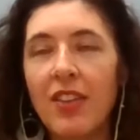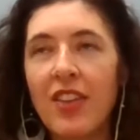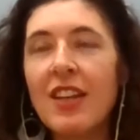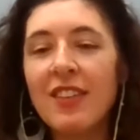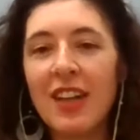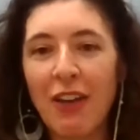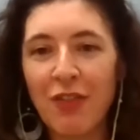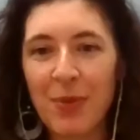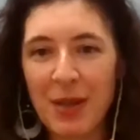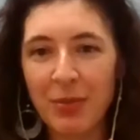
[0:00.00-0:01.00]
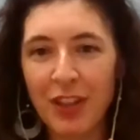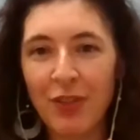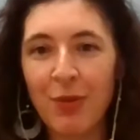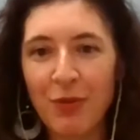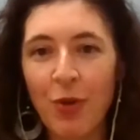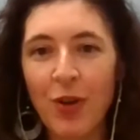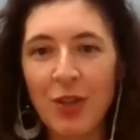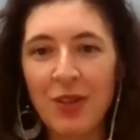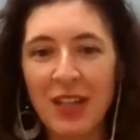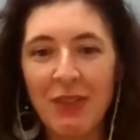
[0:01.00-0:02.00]
things that have to be in place before
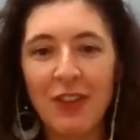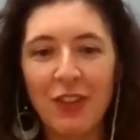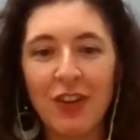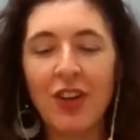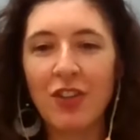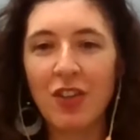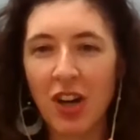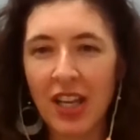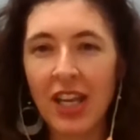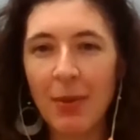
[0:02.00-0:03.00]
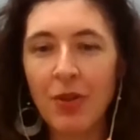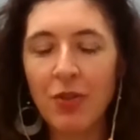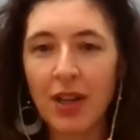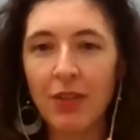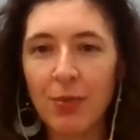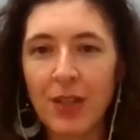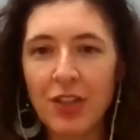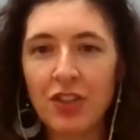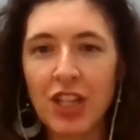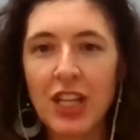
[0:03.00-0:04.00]
you can even start talking about
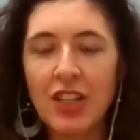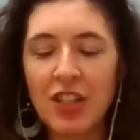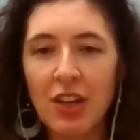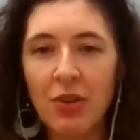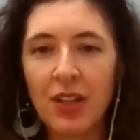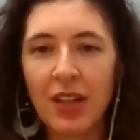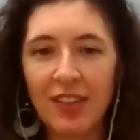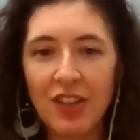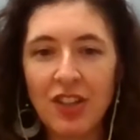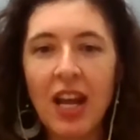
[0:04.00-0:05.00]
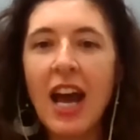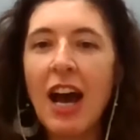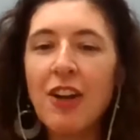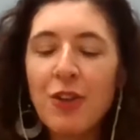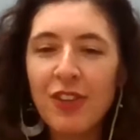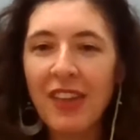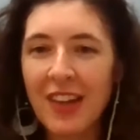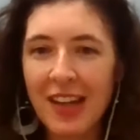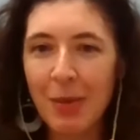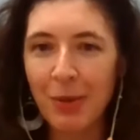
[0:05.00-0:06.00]
transformational change in an organization? How do you set
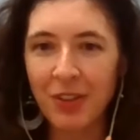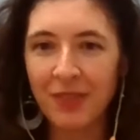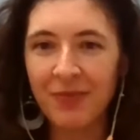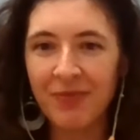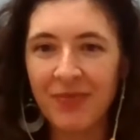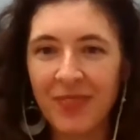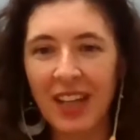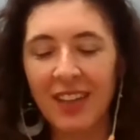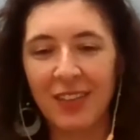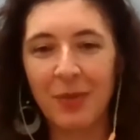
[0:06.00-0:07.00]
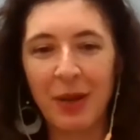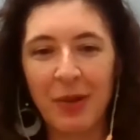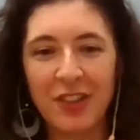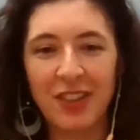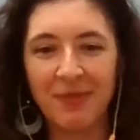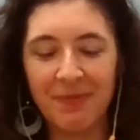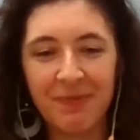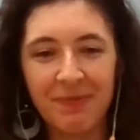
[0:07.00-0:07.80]
the table, I guess, is my question.